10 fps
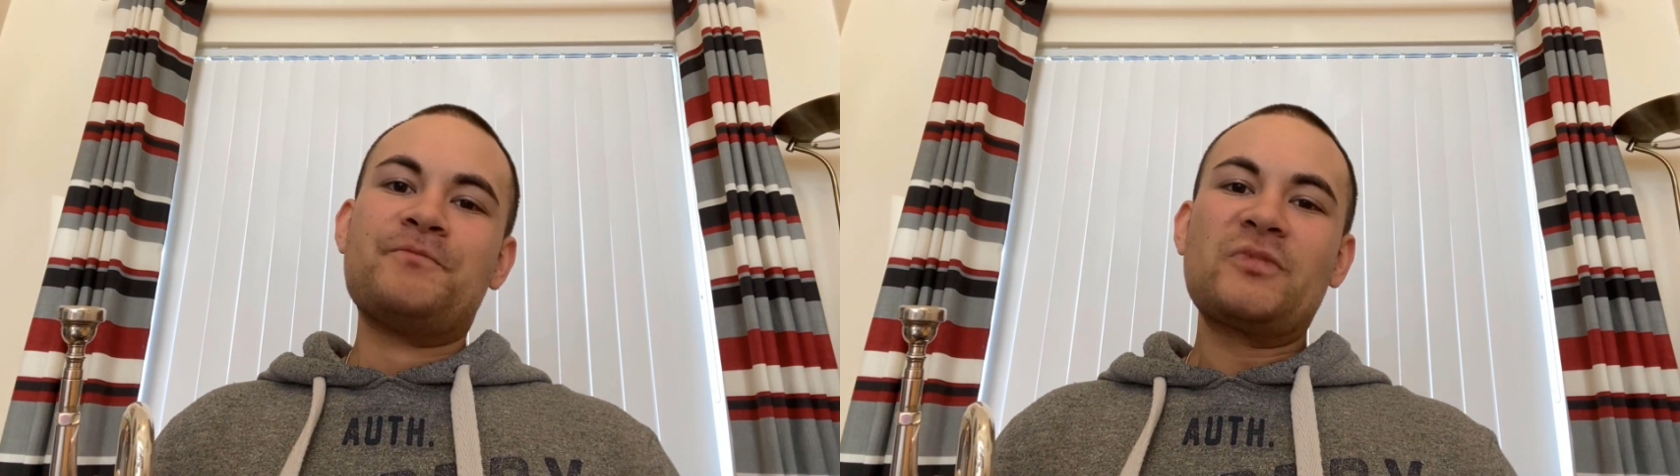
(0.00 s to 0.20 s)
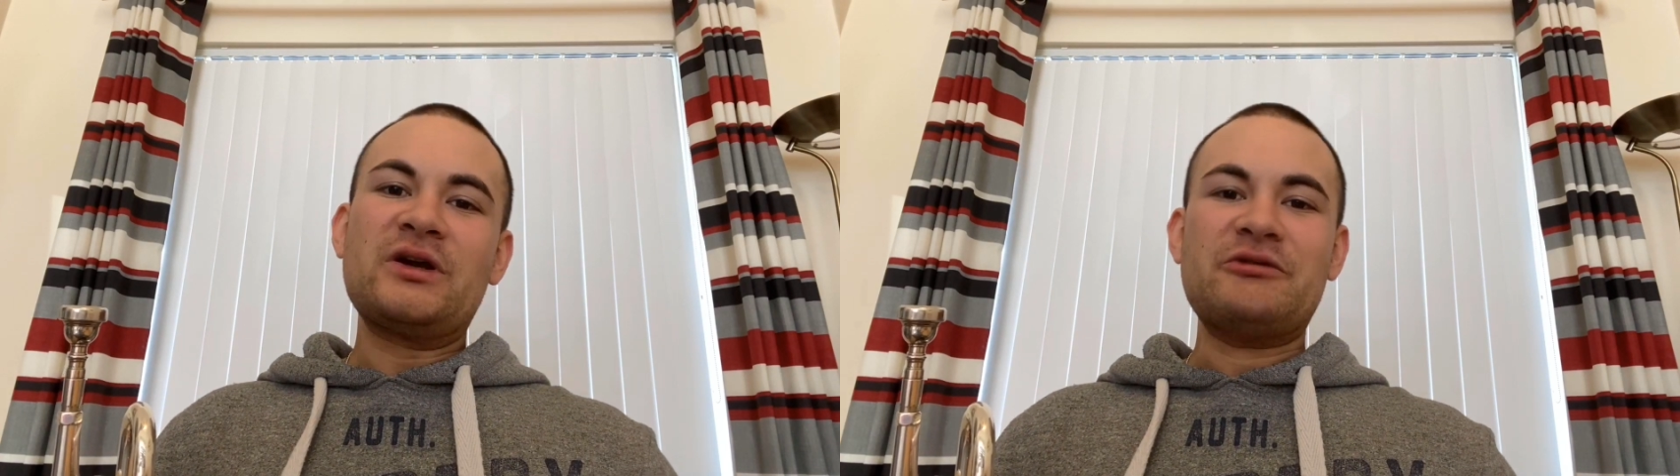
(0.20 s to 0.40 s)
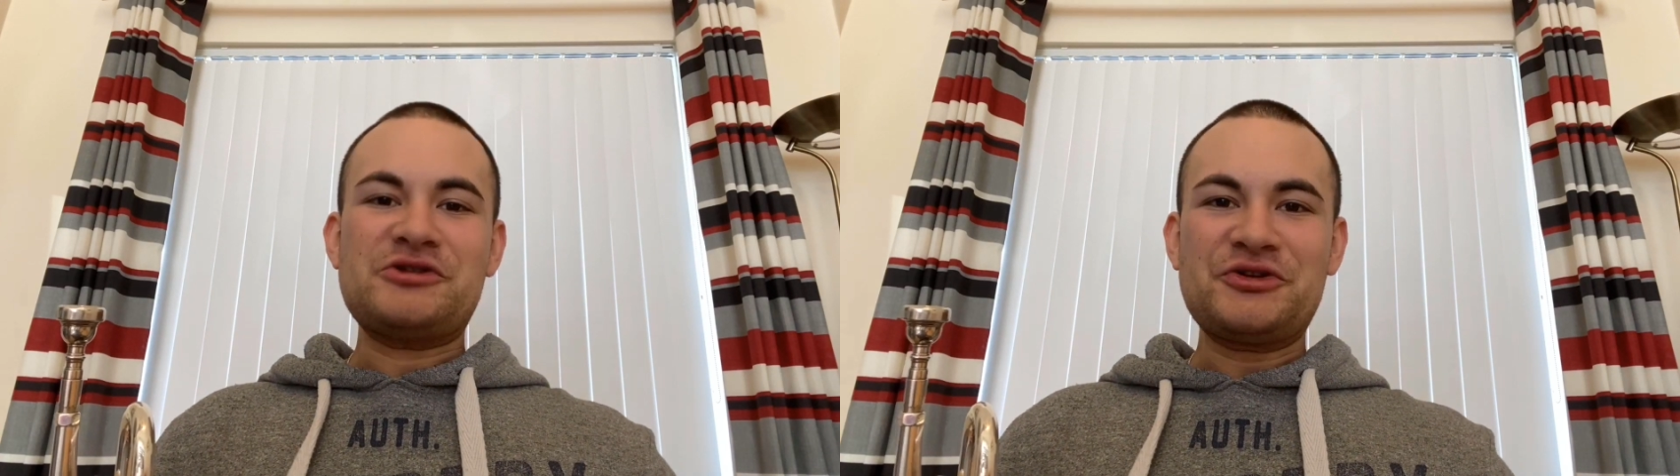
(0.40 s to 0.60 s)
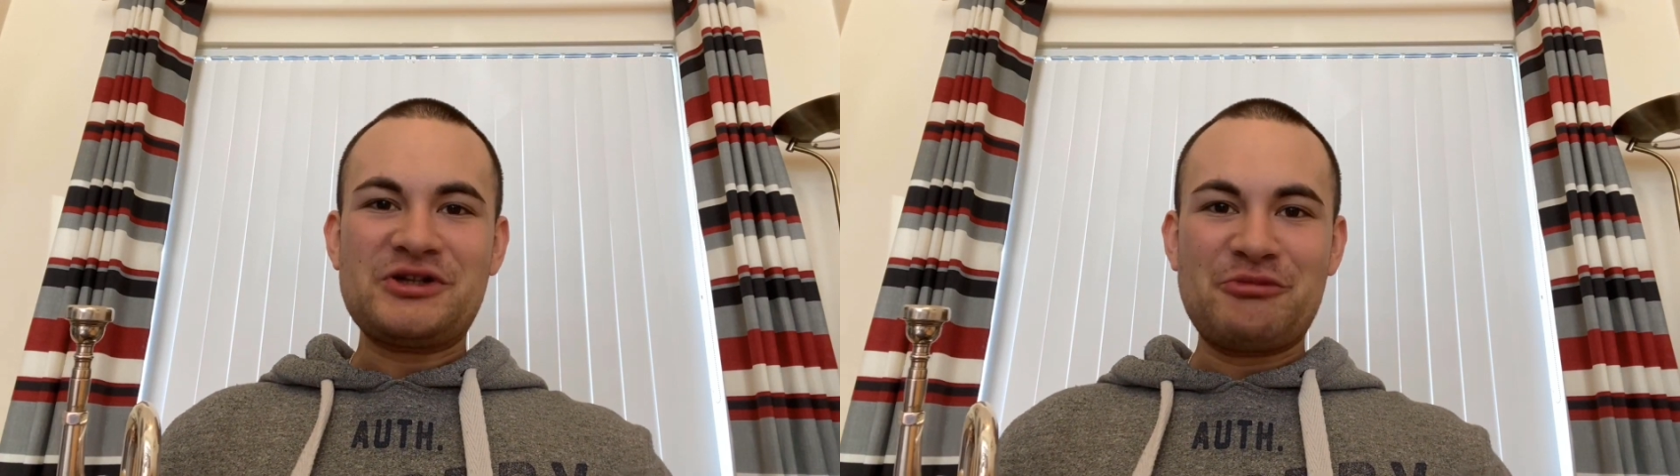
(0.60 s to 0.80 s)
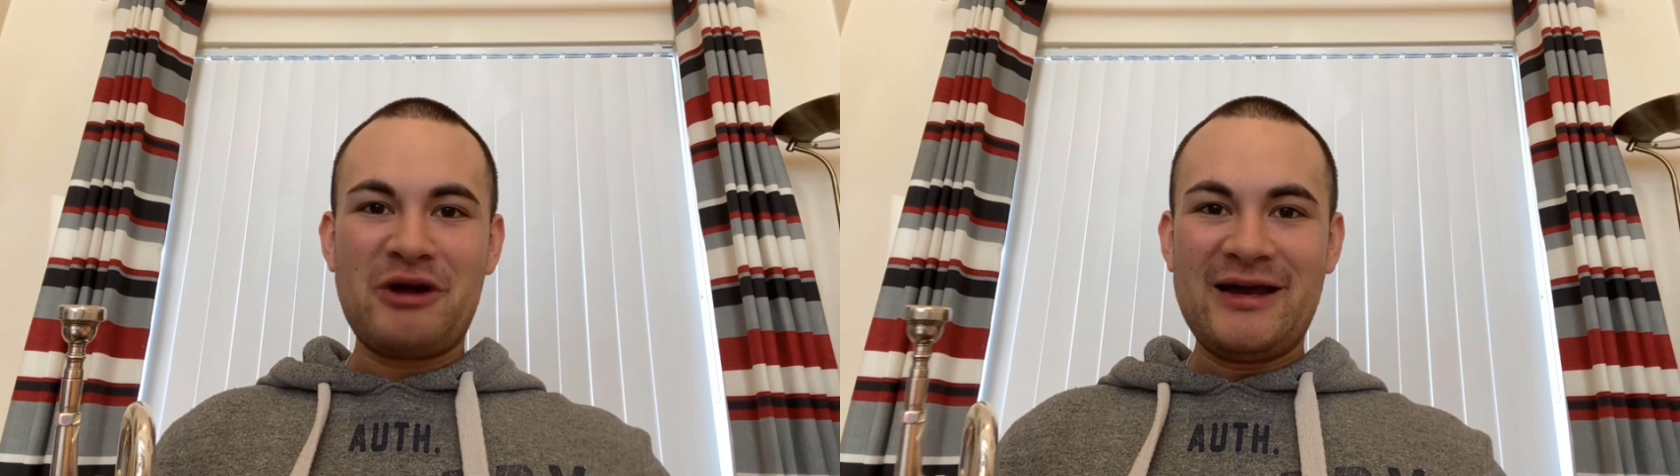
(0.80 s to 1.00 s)
The resulting
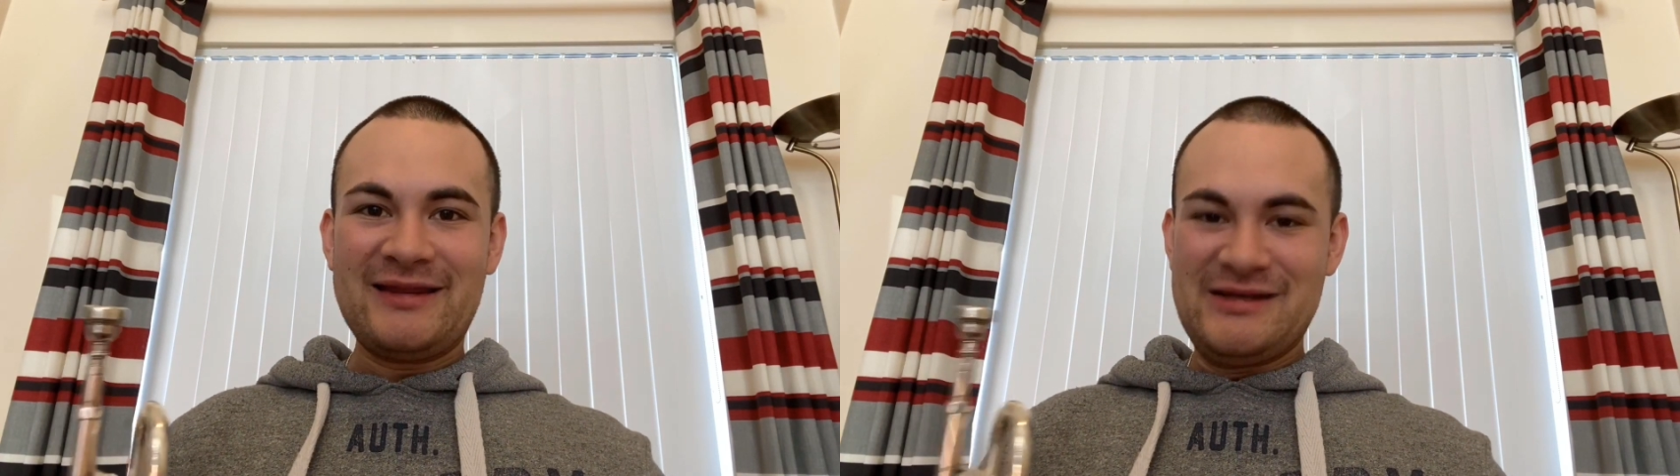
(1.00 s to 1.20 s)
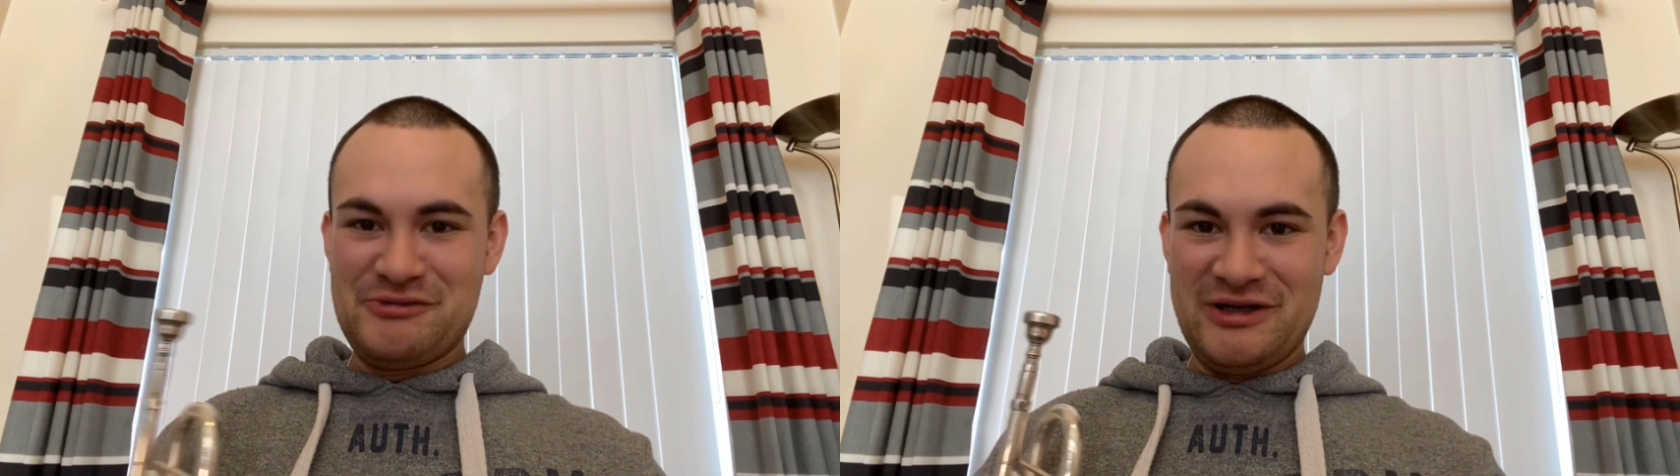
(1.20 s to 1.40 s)
breath is really